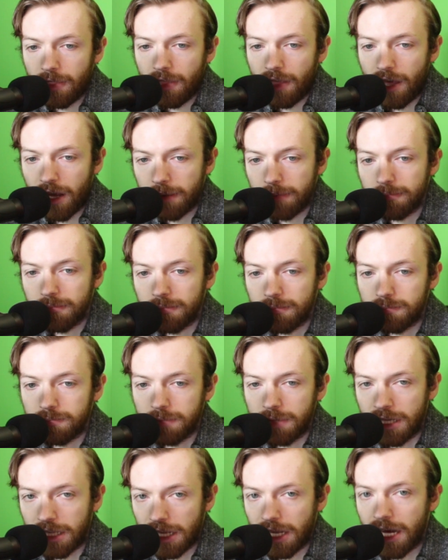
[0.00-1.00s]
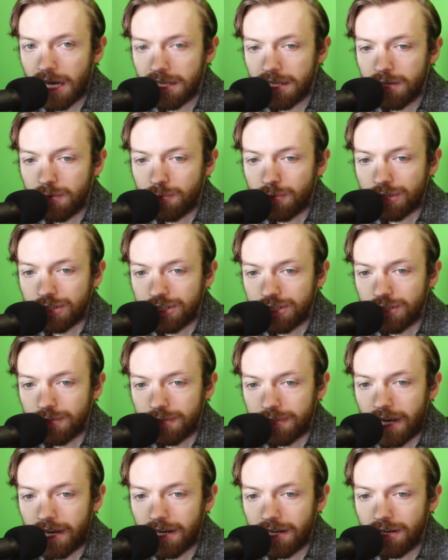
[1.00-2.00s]
I'm glad that we're still
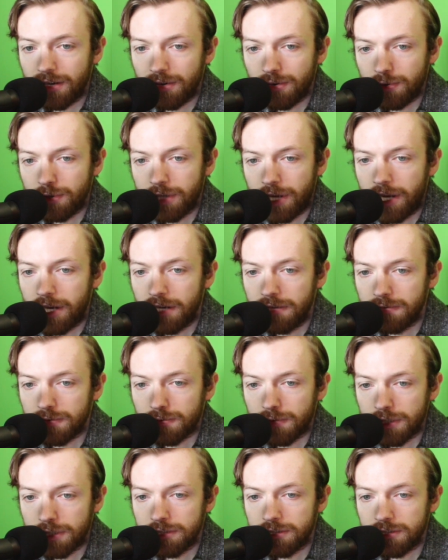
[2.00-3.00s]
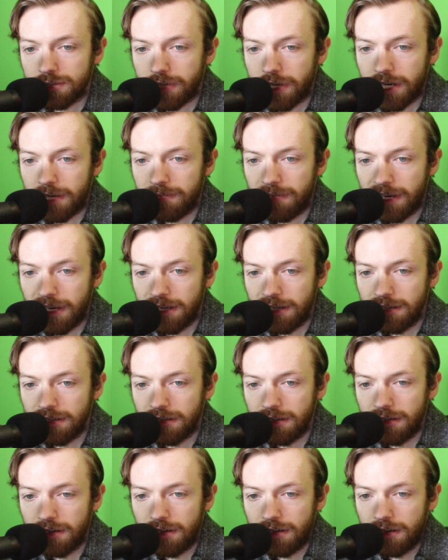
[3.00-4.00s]
getting creative original anime
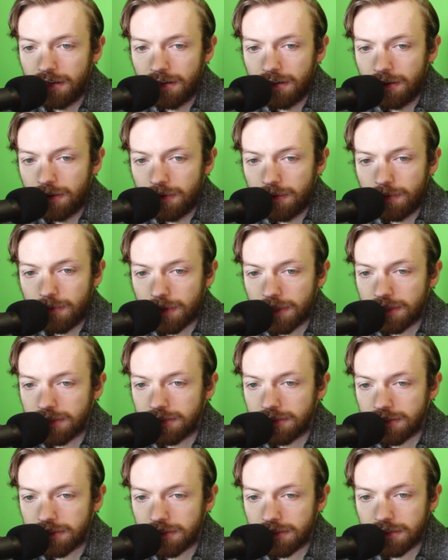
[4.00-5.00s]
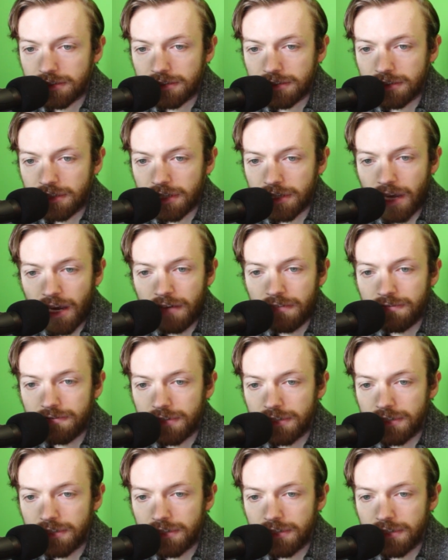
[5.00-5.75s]
where it's like every